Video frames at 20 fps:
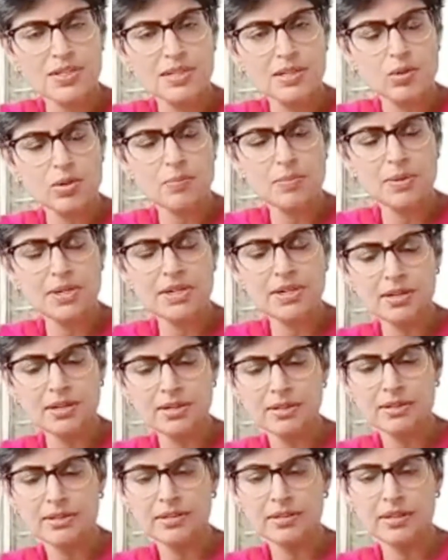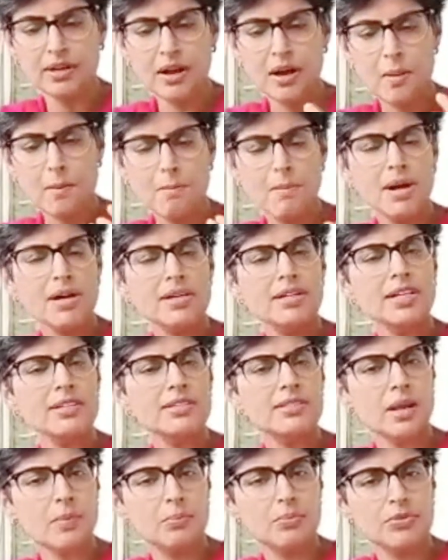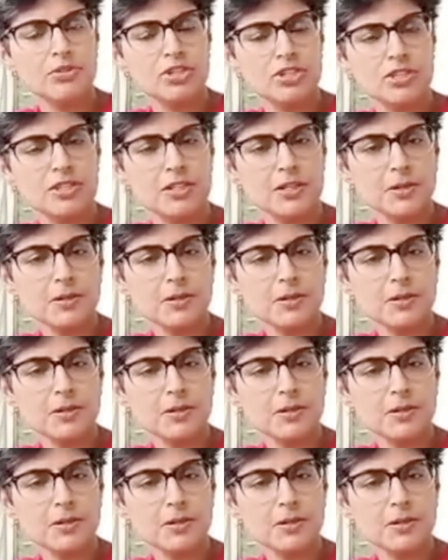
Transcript: It will be a multi-step procedure.